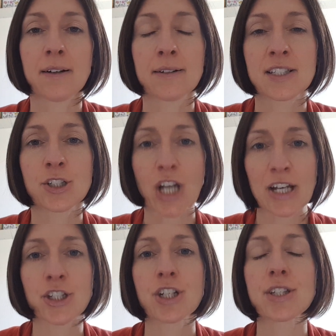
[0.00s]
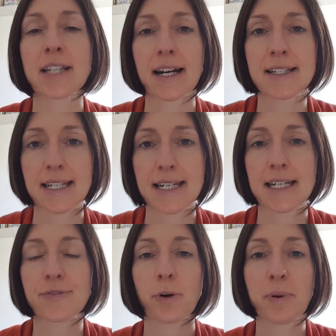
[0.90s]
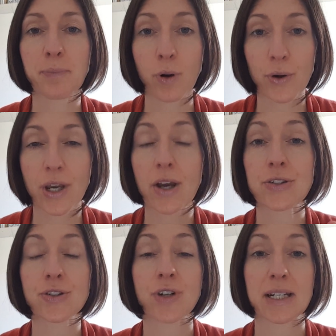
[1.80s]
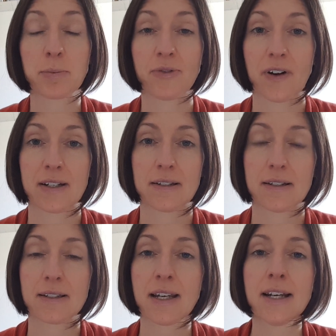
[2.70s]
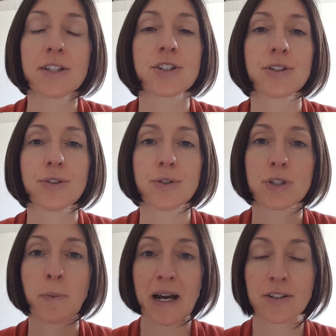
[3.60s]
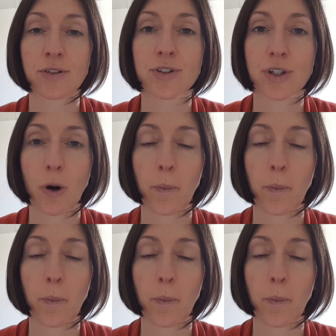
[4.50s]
suggestions and ideas from employers and training providers to pass on to young